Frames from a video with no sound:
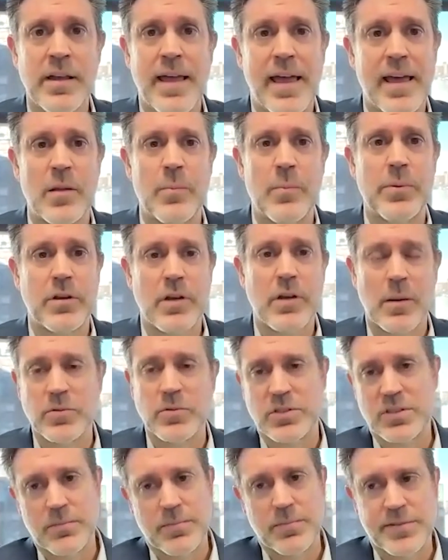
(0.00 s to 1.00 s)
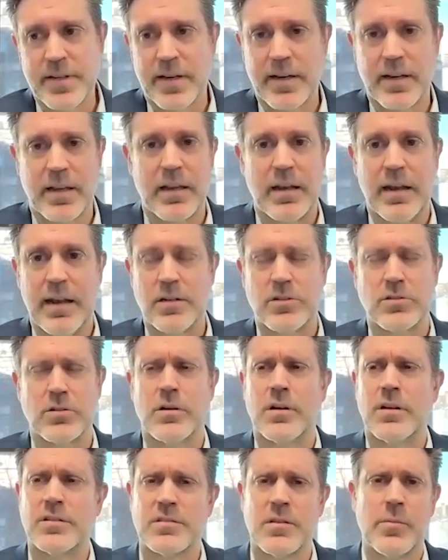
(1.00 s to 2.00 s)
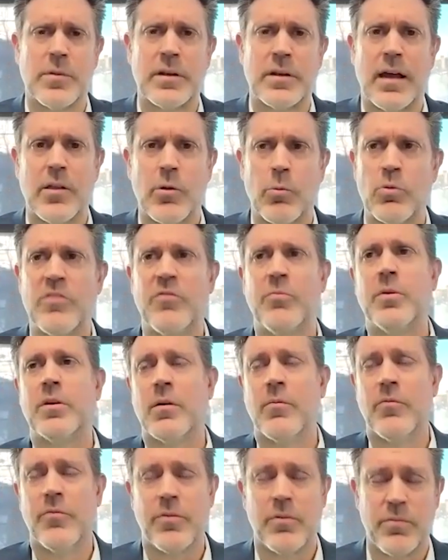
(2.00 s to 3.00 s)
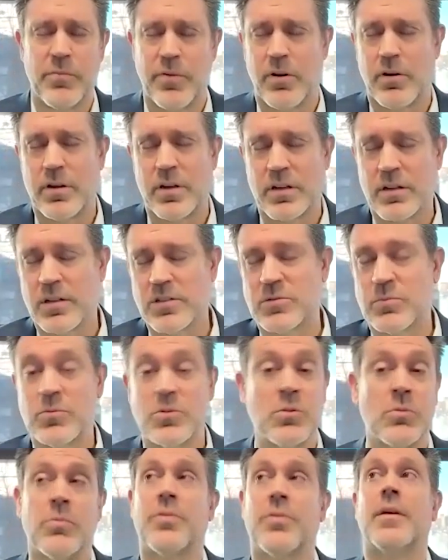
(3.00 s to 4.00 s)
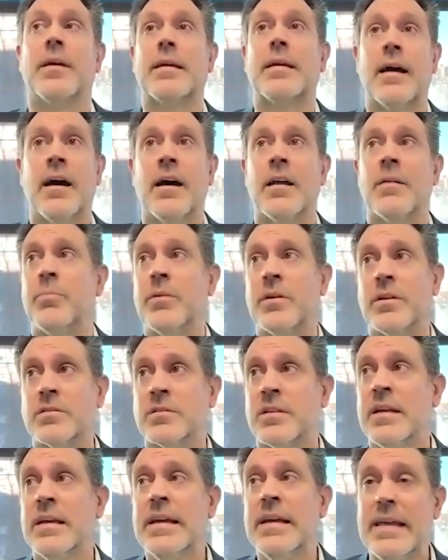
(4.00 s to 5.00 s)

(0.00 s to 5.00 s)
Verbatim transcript: and it becomes second nature and it's something now that we've become very accustomed to thank god because